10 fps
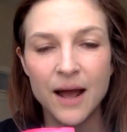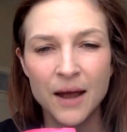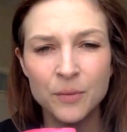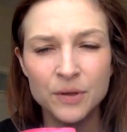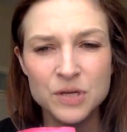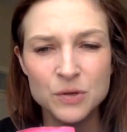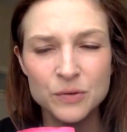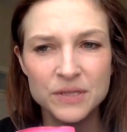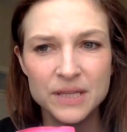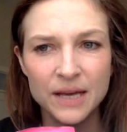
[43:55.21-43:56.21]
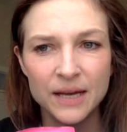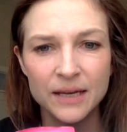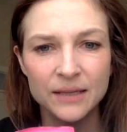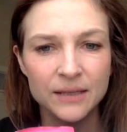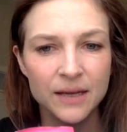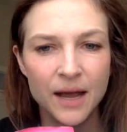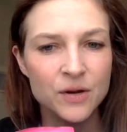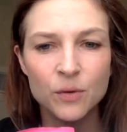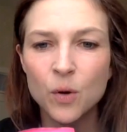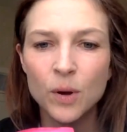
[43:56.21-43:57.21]
I will use I
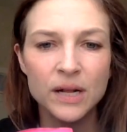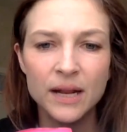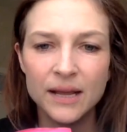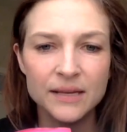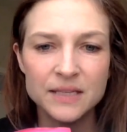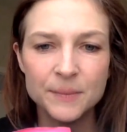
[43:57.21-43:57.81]
don't know what it is,